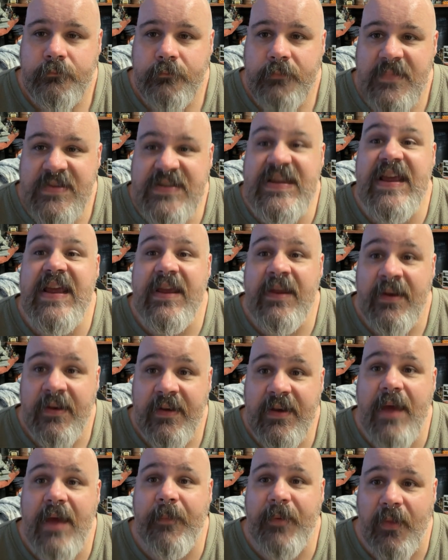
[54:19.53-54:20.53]
See?
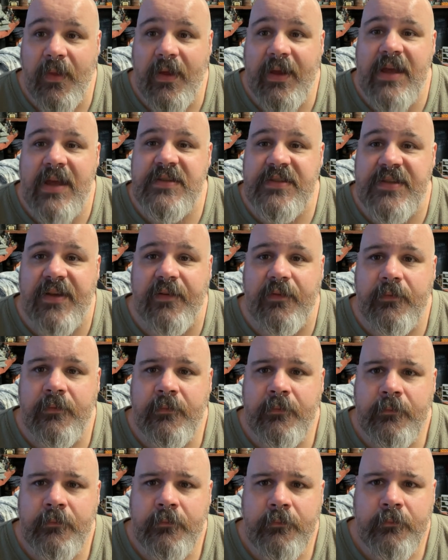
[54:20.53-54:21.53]
Nebula gets it.
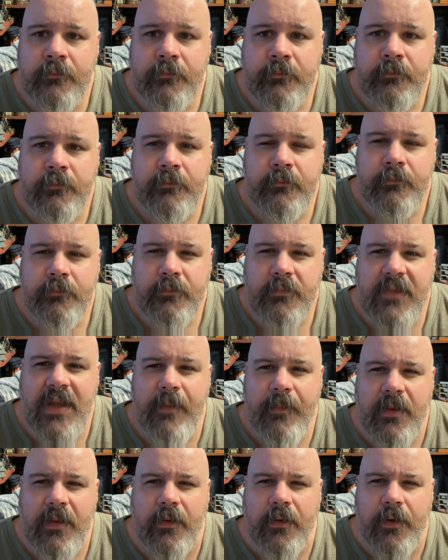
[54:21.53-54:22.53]

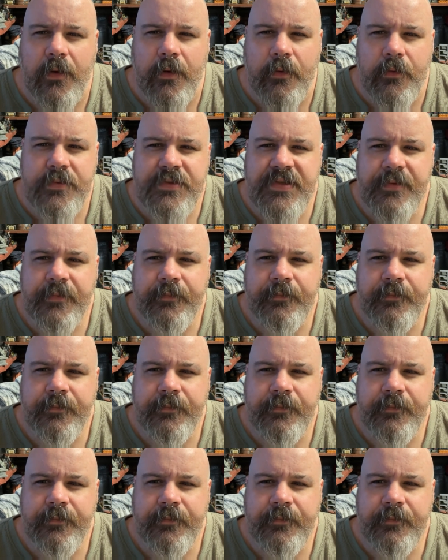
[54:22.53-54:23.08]
Nebula knows.